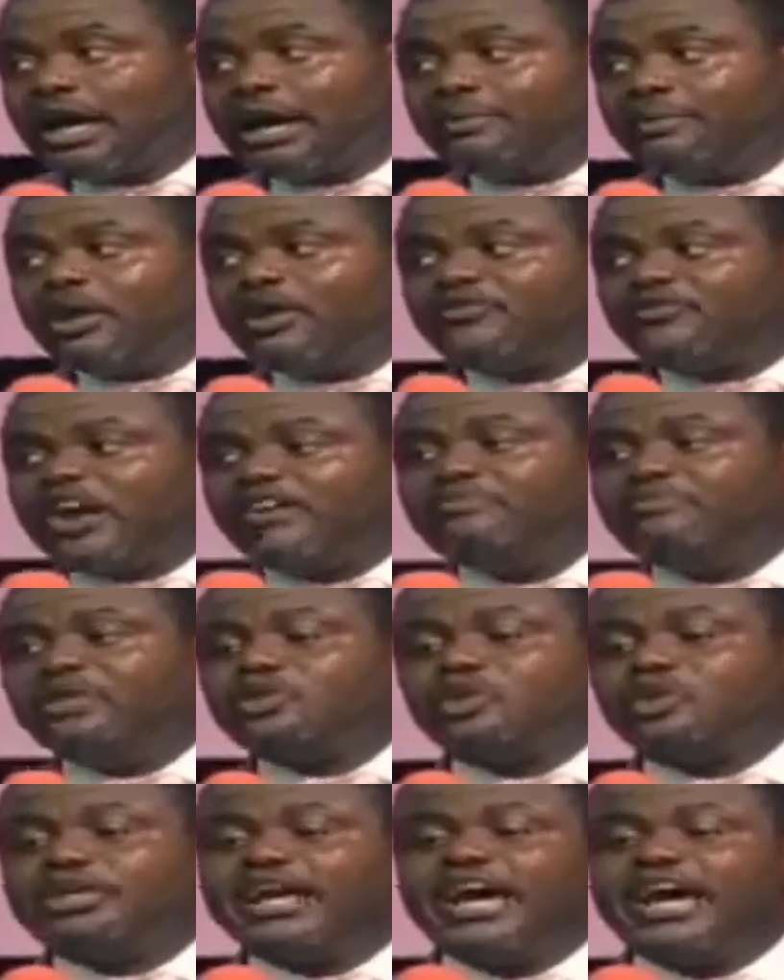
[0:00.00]
How many of you have
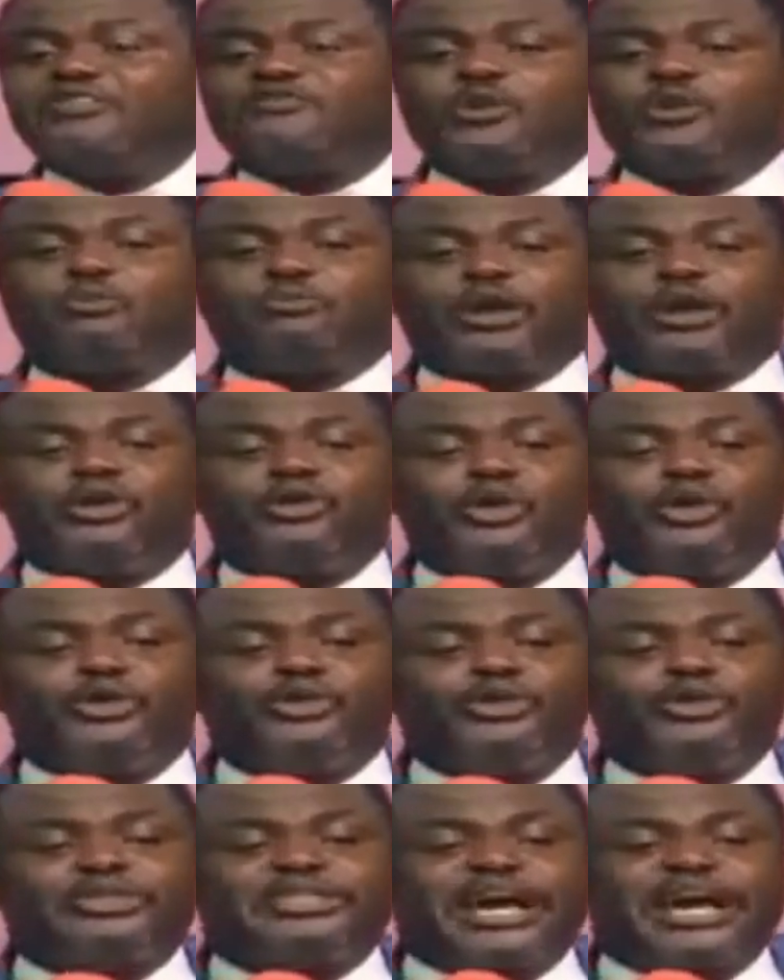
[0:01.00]
been told that if you pray, you
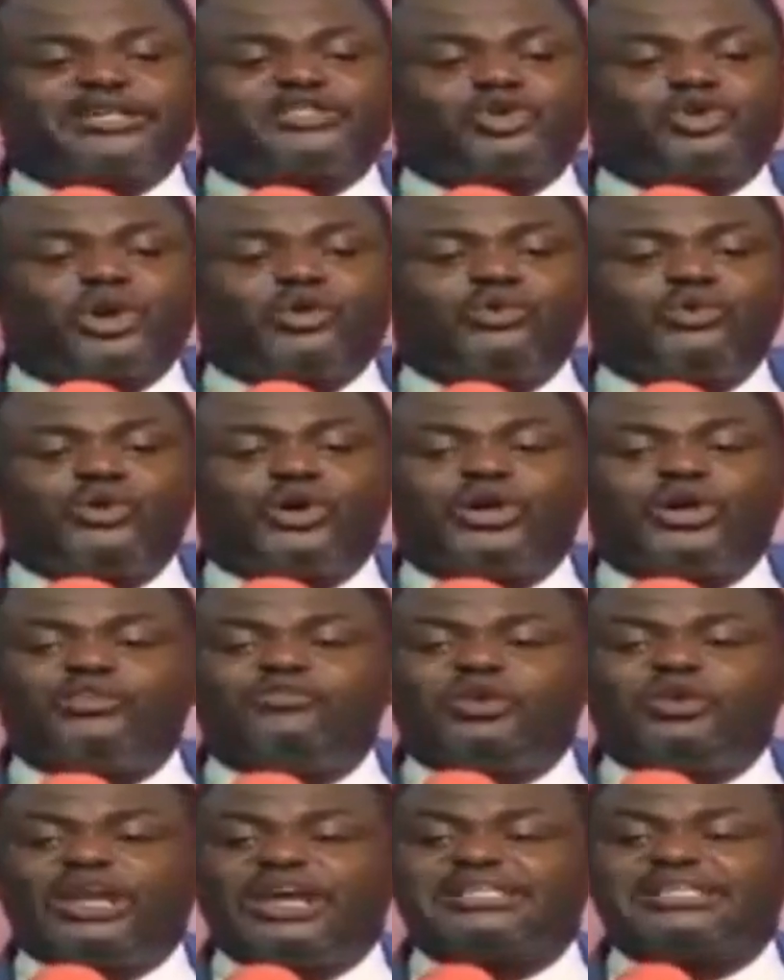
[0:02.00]
don't do thanks, God will not
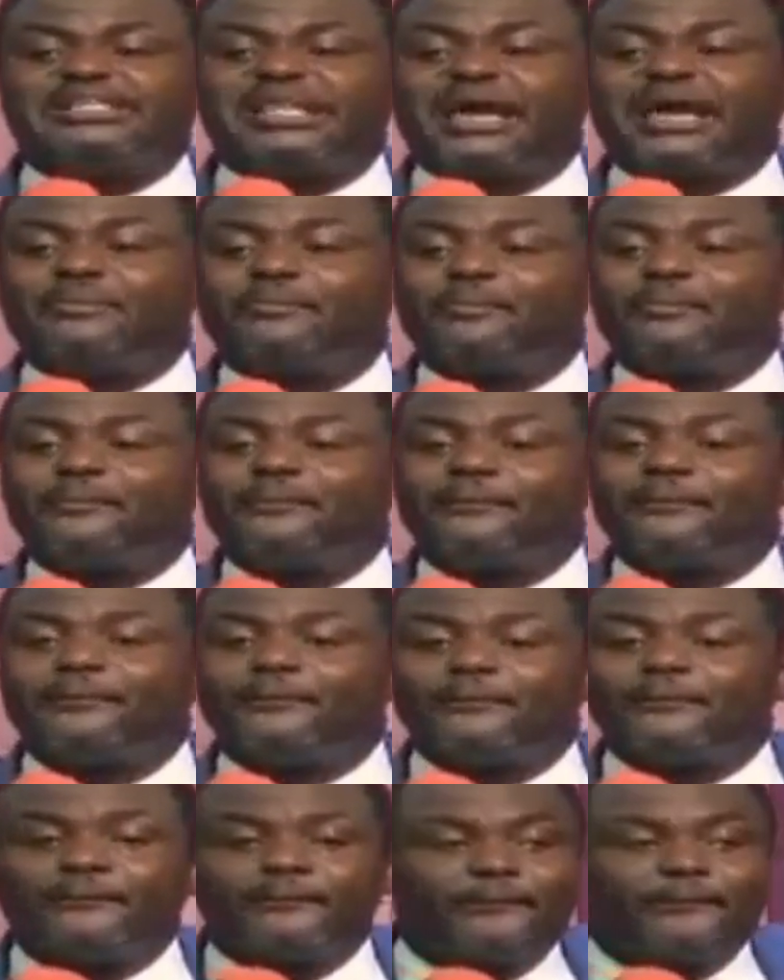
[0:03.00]
give you next time?
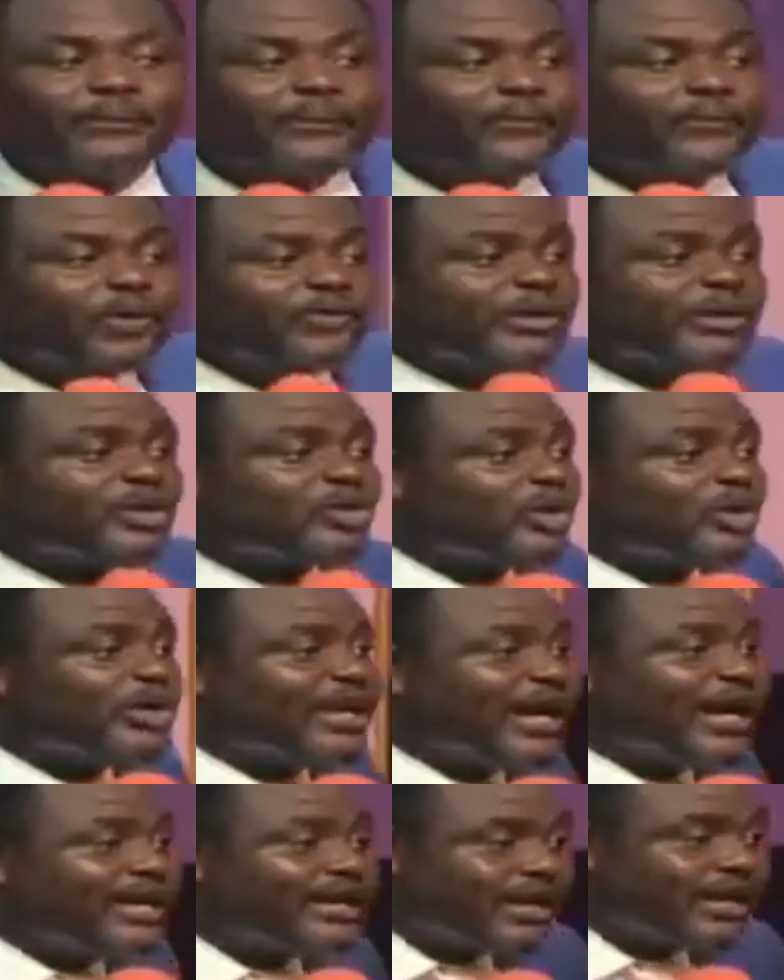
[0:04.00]
You've been
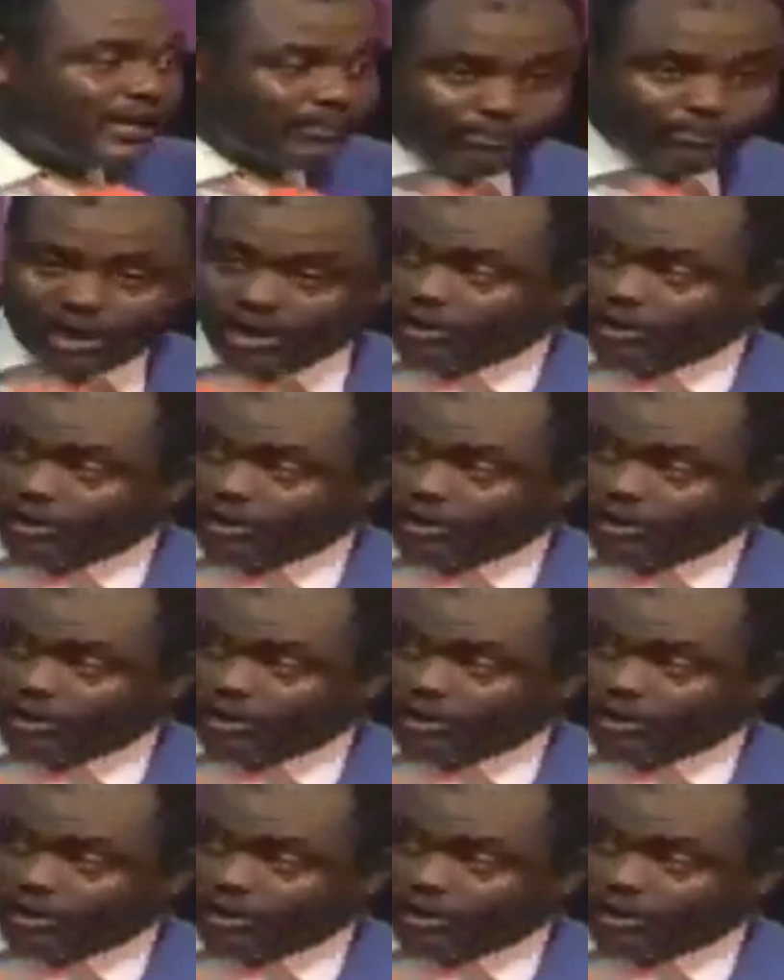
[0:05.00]
told that,